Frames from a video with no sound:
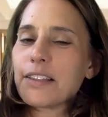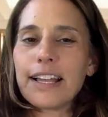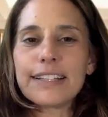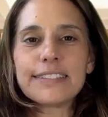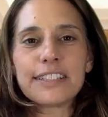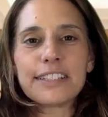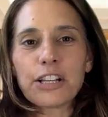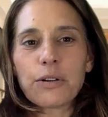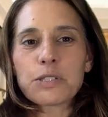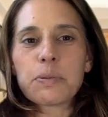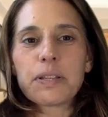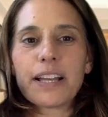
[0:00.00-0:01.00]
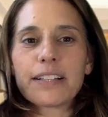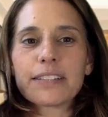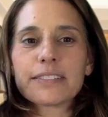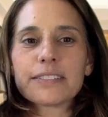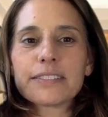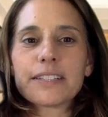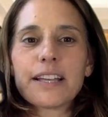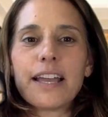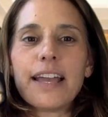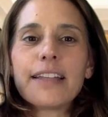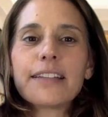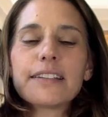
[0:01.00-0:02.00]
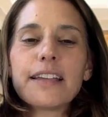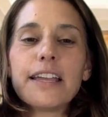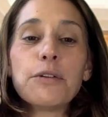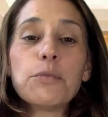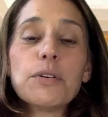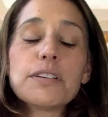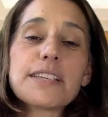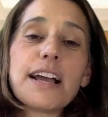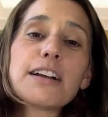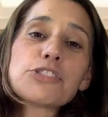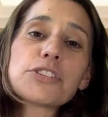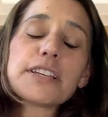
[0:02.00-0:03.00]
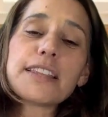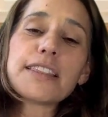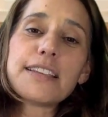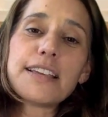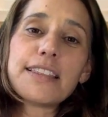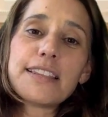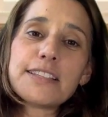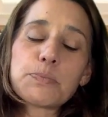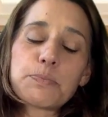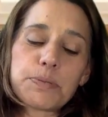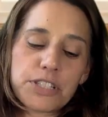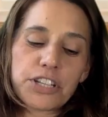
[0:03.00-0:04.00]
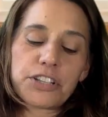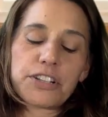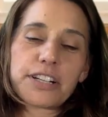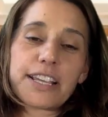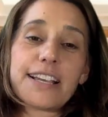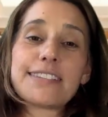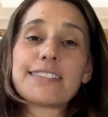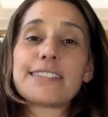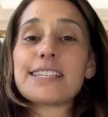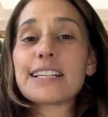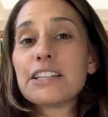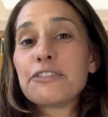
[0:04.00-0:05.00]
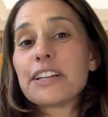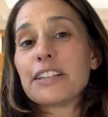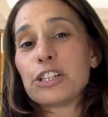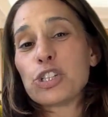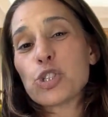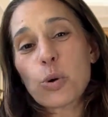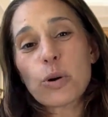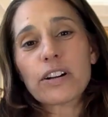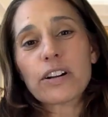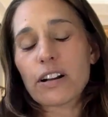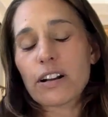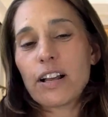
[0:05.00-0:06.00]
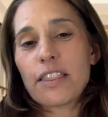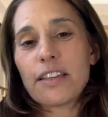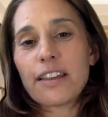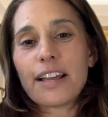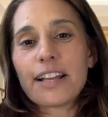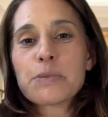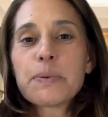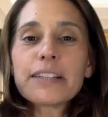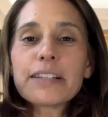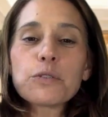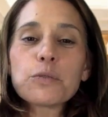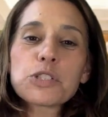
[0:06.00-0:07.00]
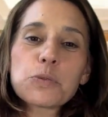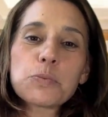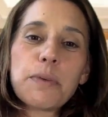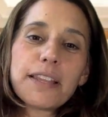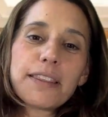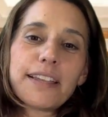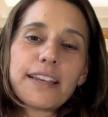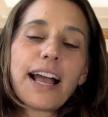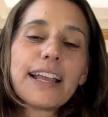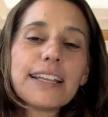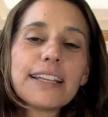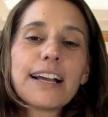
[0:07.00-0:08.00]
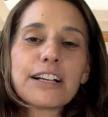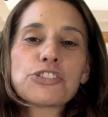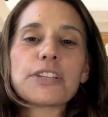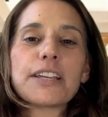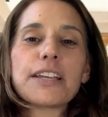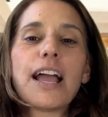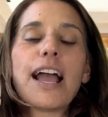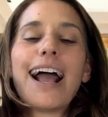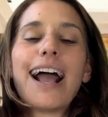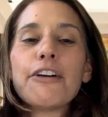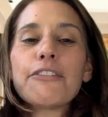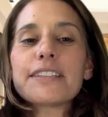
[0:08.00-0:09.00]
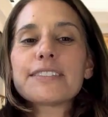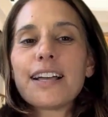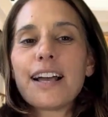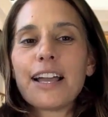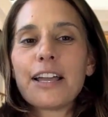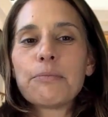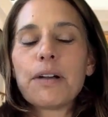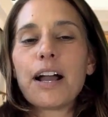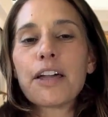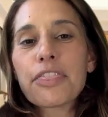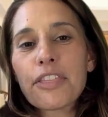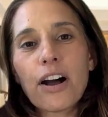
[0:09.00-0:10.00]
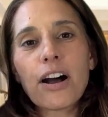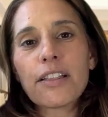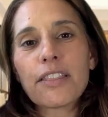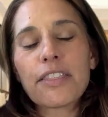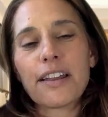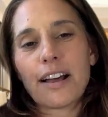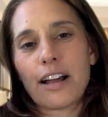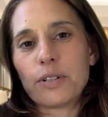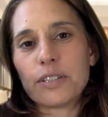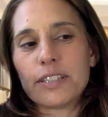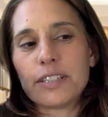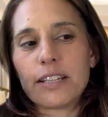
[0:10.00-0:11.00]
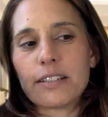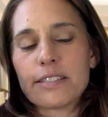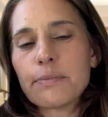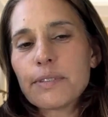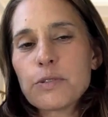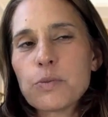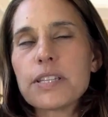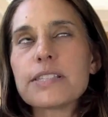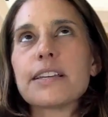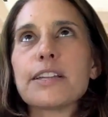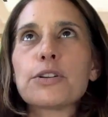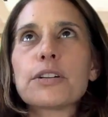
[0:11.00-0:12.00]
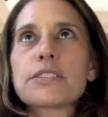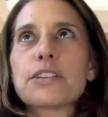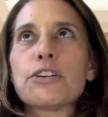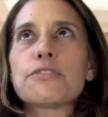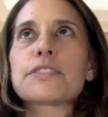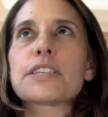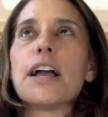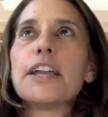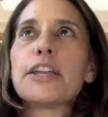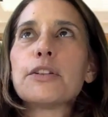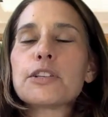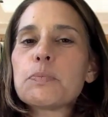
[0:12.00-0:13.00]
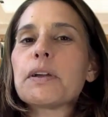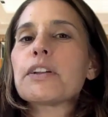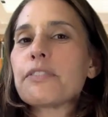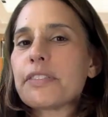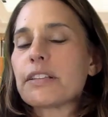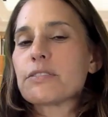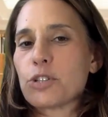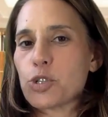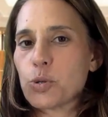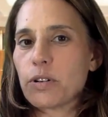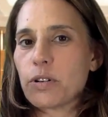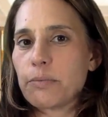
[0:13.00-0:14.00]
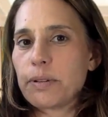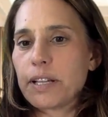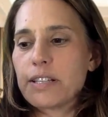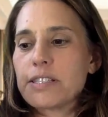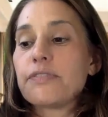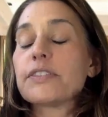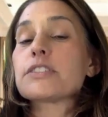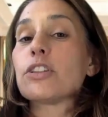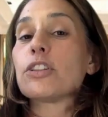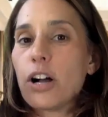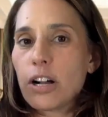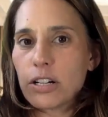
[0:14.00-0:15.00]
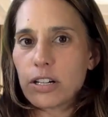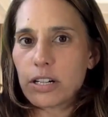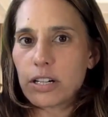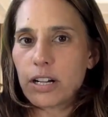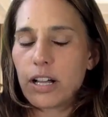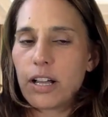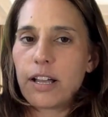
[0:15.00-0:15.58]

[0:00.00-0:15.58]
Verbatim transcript: it didn't go as planned. And it was actually, in this particular case, significantly shorter than I expected, which meant that I didn't actually have the time I thought that I would need. Sometimes we say to ourselves, you know, it's better if things are shorter because if it's longer,